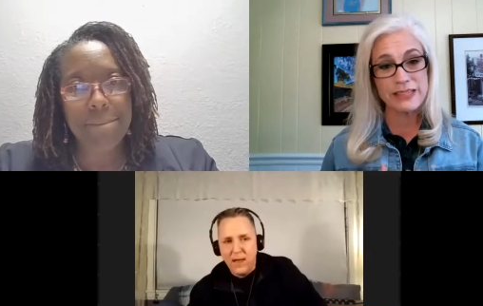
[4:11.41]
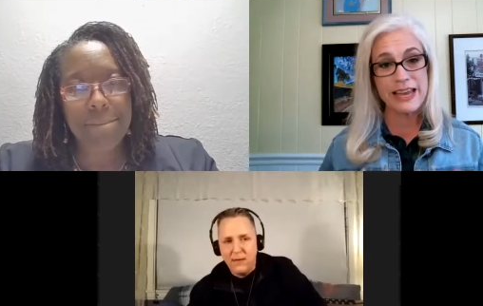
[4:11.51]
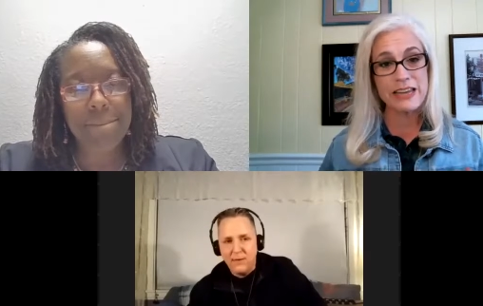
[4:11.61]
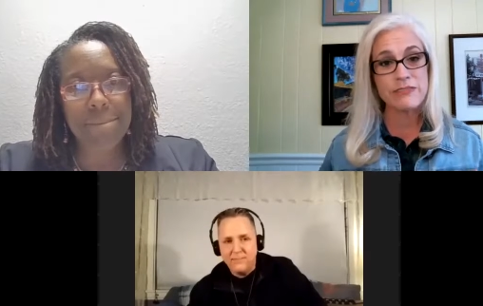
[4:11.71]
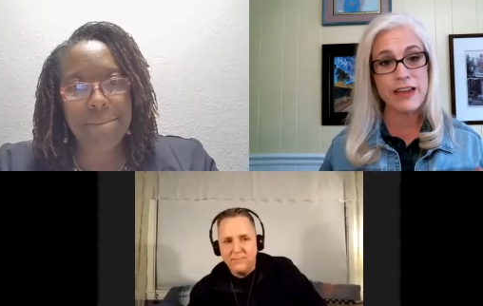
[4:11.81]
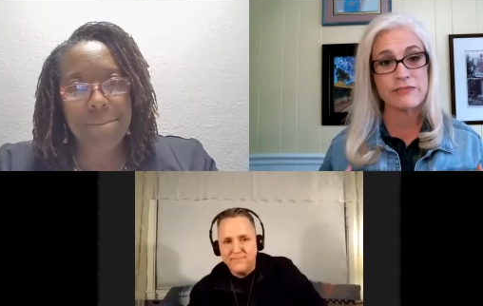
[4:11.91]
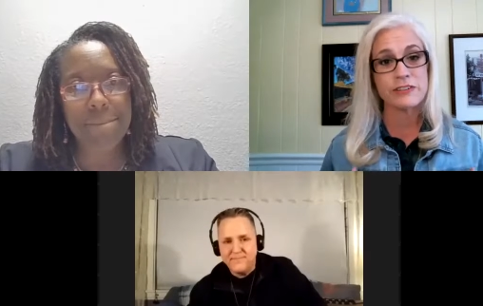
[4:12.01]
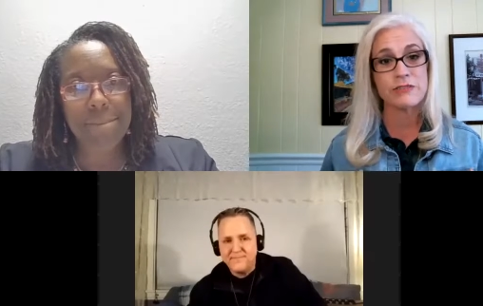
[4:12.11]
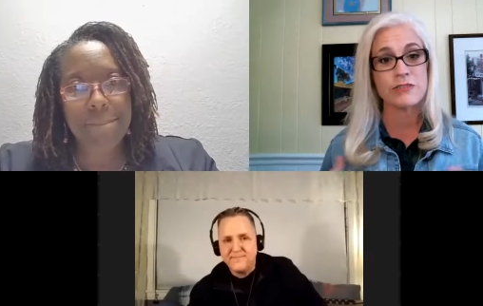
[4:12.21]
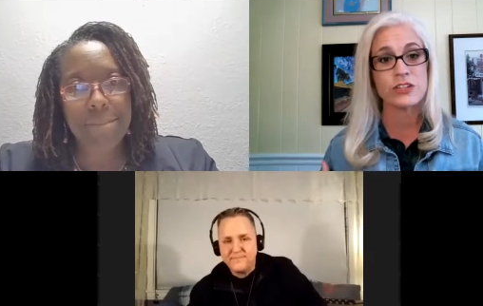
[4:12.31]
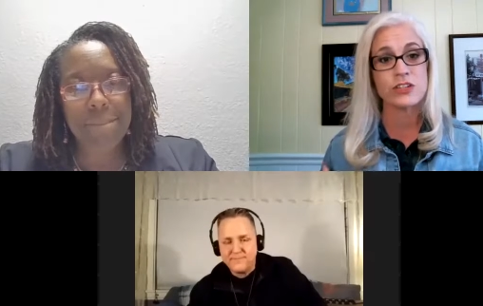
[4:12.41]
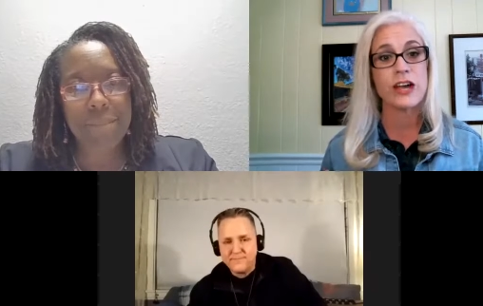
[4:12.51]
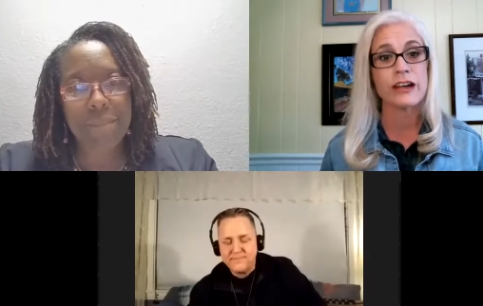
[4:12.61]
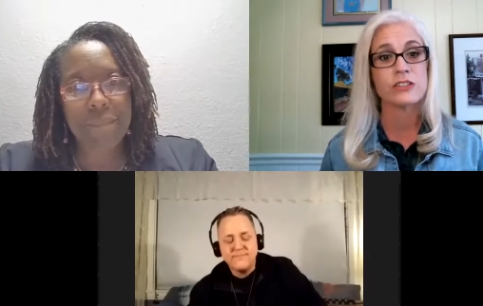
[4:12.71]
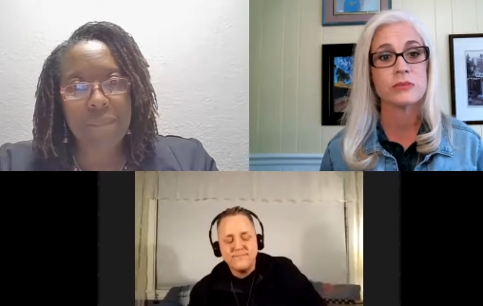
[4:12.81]
Speaker 1: a safe haven for the
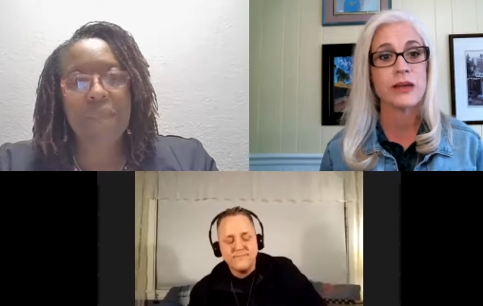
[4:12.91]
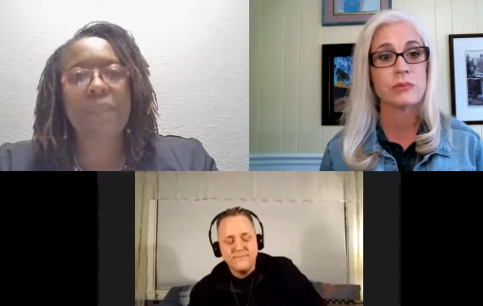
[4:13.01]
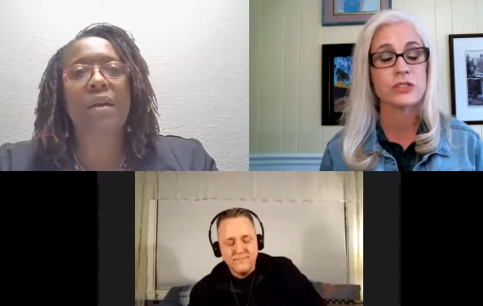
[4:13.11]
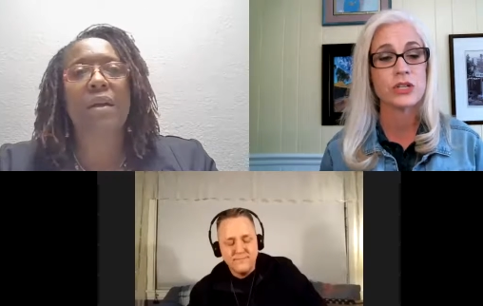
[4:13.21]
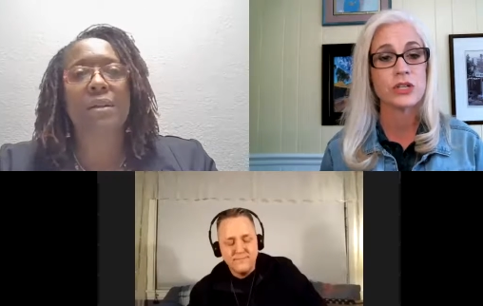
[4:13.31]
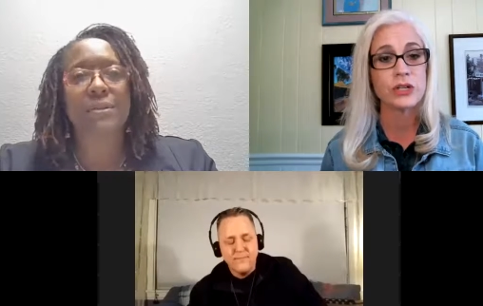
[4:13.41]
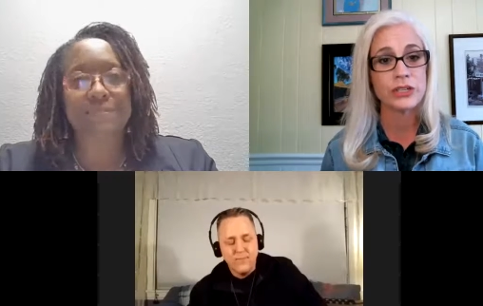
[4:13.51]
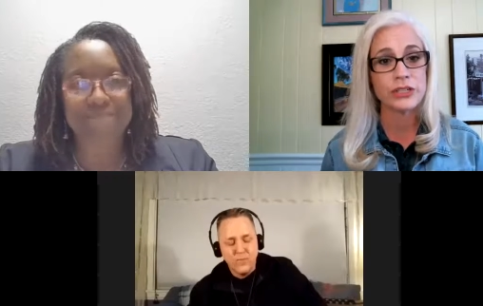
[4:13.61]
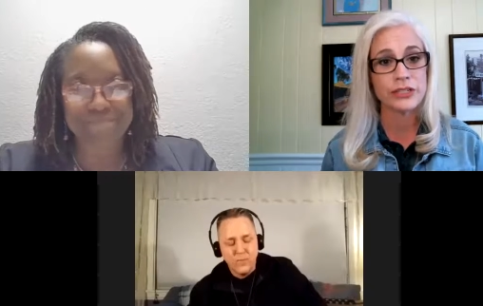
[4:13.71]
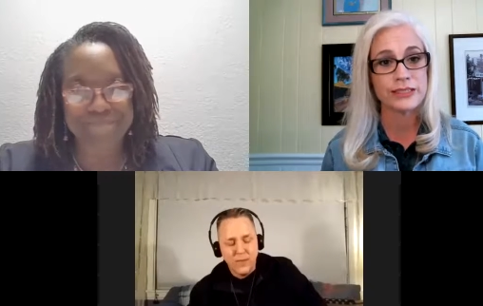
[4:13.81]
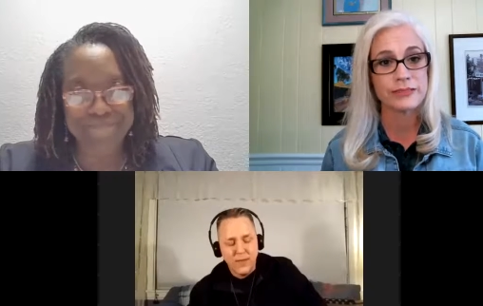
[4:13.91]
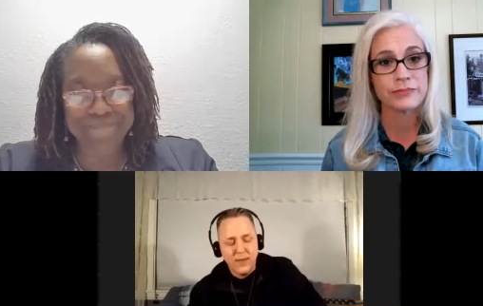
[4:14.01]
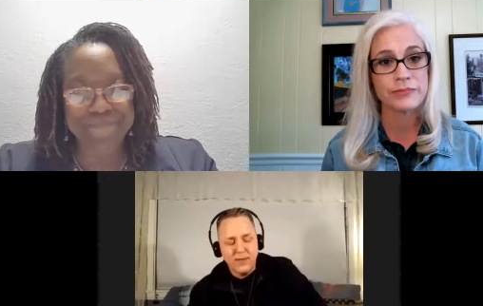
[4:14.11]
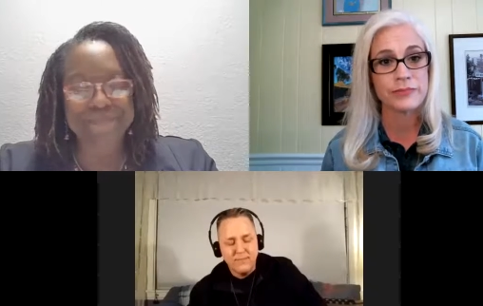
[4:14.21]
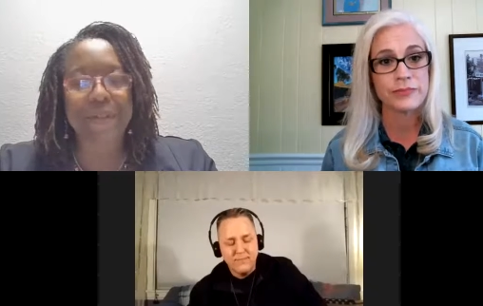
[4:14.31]
child to be able to learn.
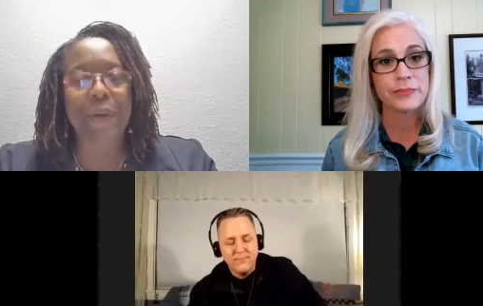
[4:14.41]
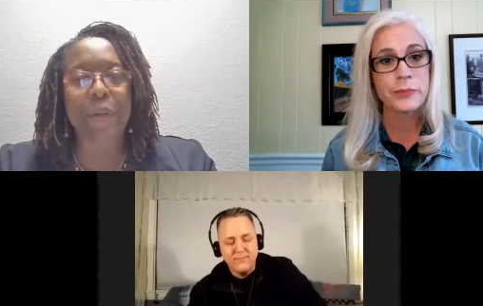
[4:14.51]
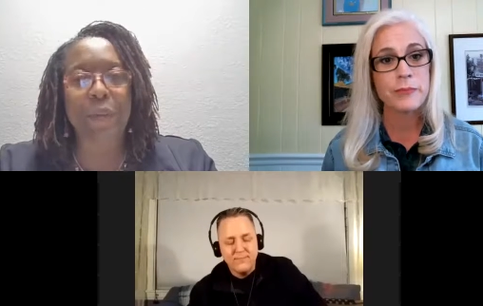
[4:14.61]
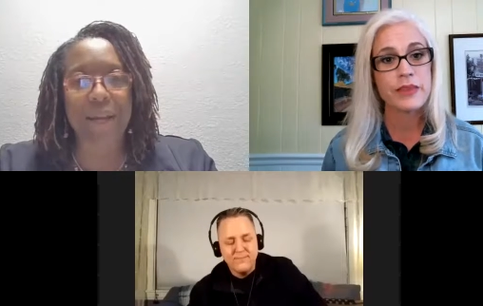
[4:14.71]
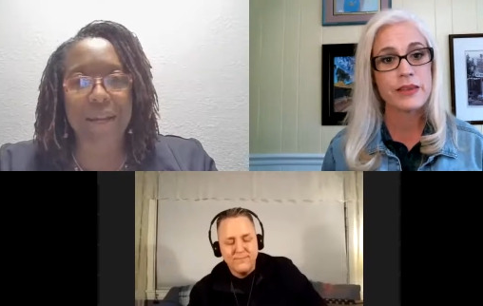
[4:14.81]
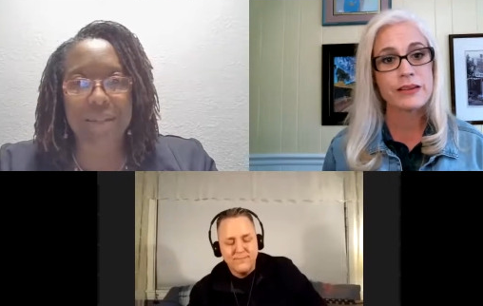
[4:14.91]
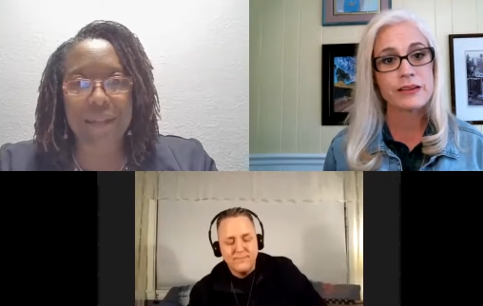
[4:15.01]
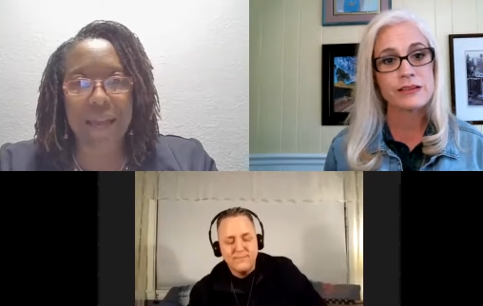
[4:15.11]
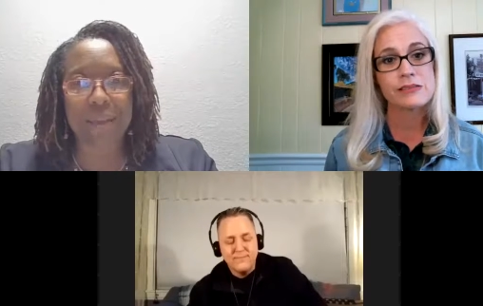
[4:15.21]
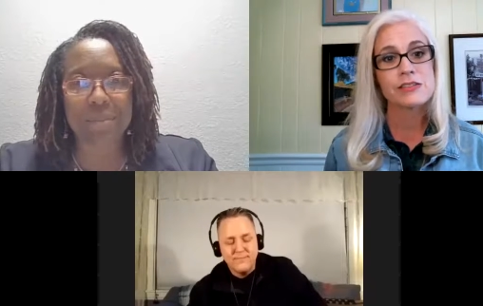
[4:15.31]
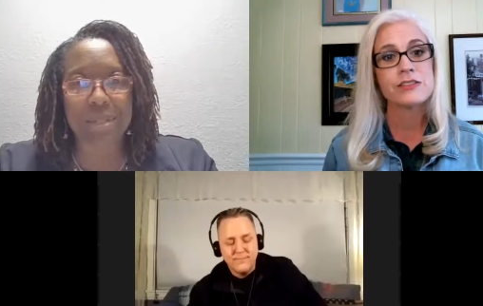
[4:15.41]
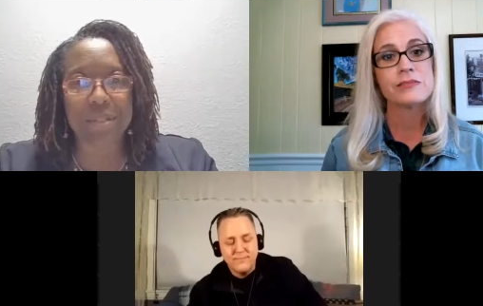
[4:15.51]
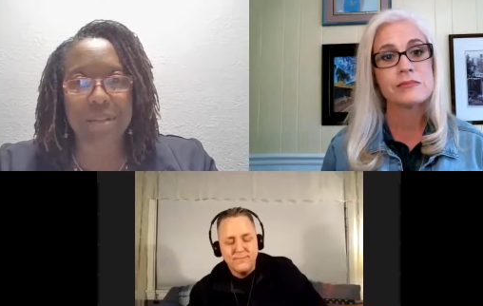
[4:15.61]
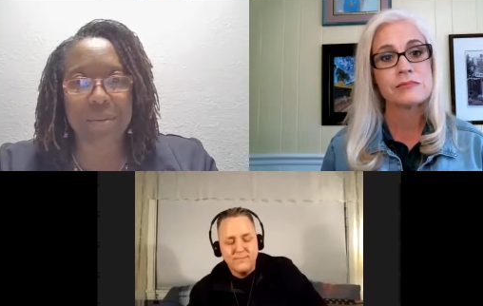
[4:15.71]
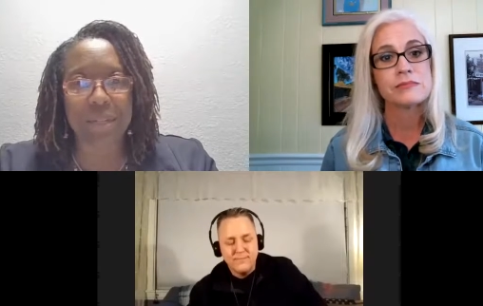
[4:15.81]
Speaker 2: Correct.
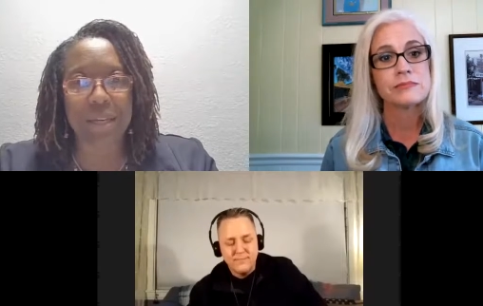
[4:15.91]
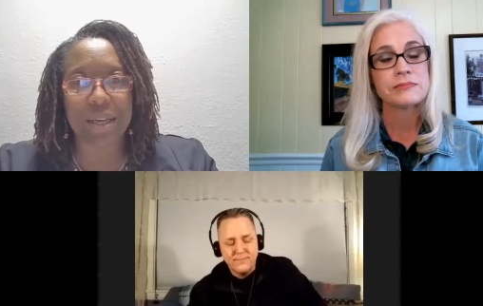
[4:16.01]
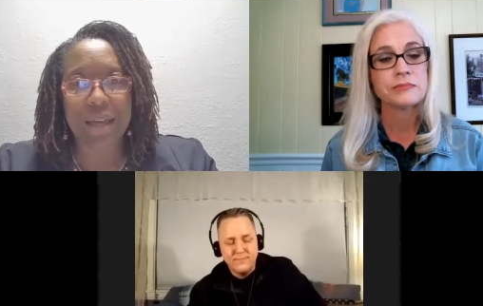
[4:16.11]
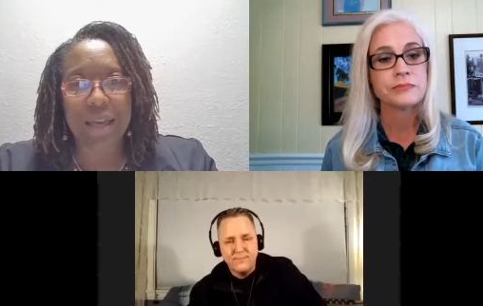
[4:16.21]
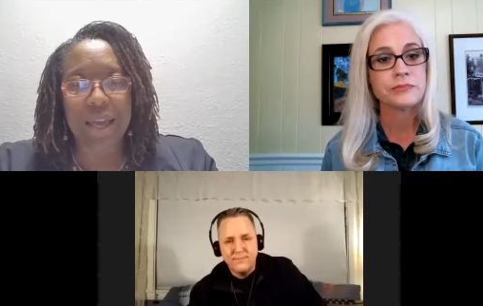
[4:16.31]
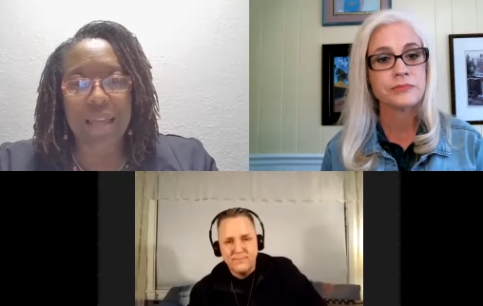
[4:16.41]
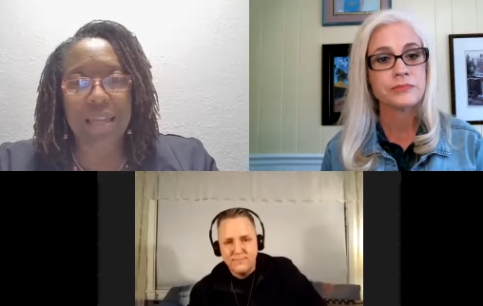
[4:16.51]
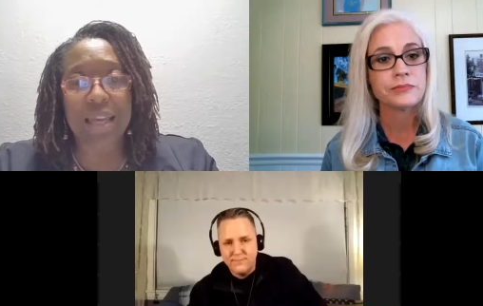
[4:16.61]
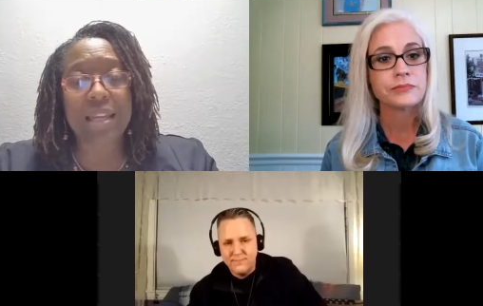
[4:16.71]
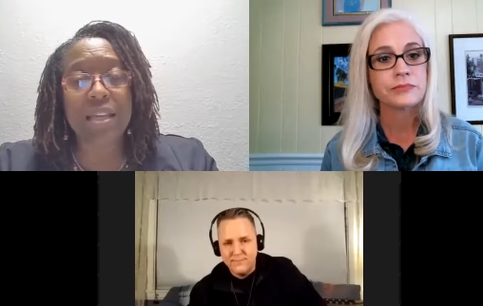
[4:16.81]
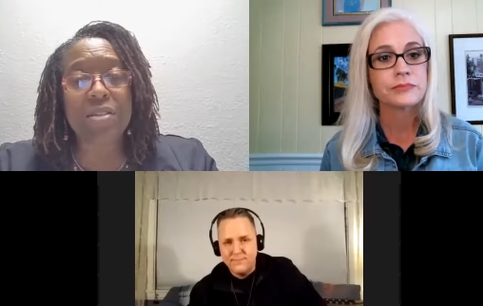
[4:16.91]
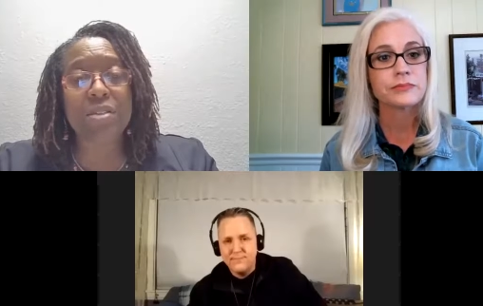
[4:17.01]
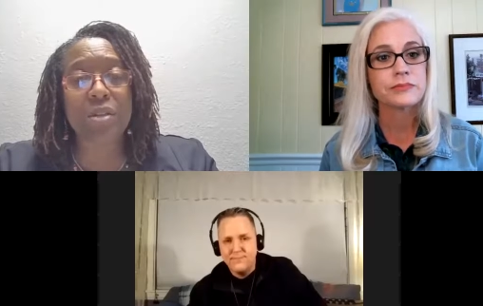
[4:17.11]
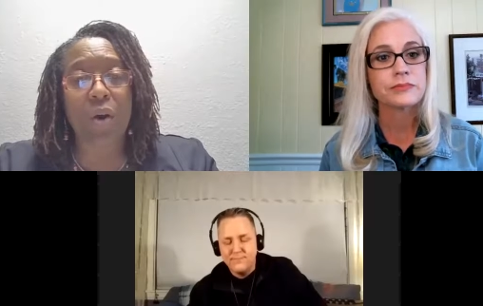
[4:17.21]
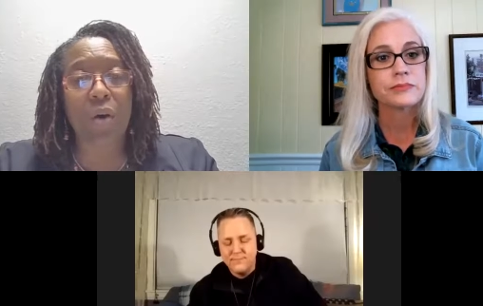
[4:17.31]
Absolutely. And it
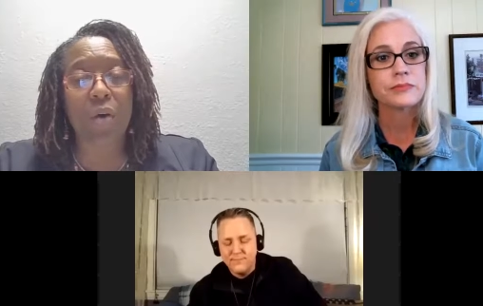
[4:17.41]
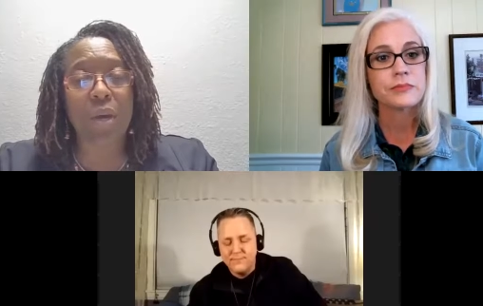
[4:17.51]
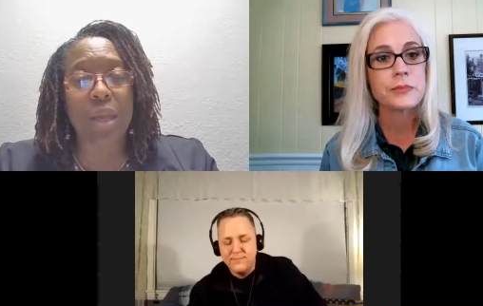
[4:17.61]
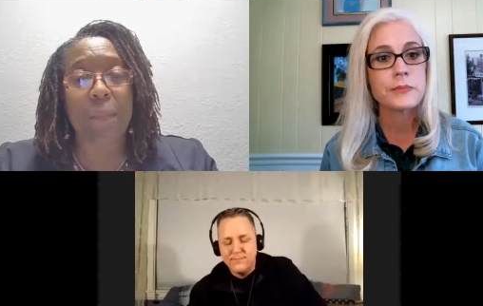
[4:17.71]
is so